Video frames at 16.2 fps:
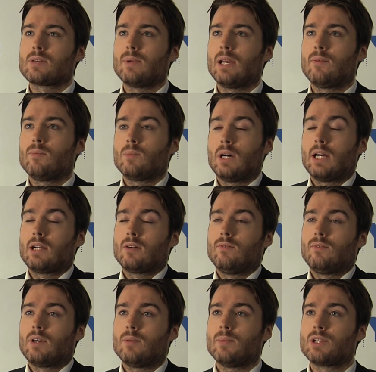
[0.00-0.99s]
I mean, I come
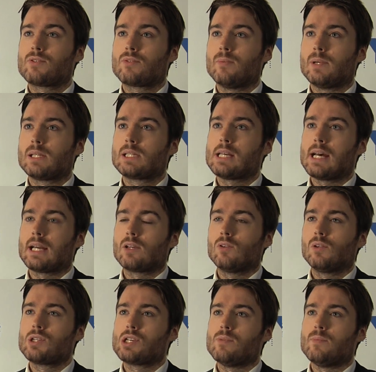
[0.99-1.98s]
very much from a
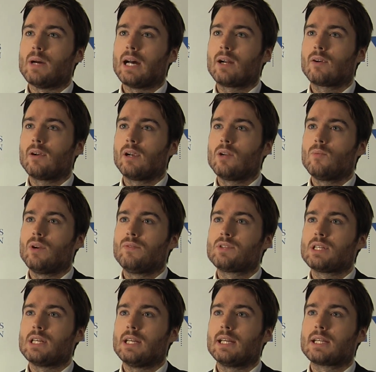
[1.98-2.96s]
technology background, and we've
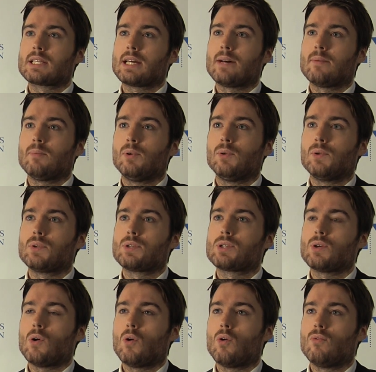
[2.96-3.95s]
seen examples
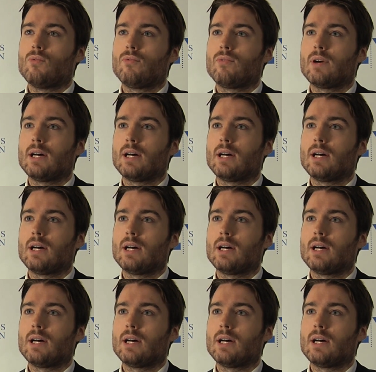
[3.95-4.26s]
of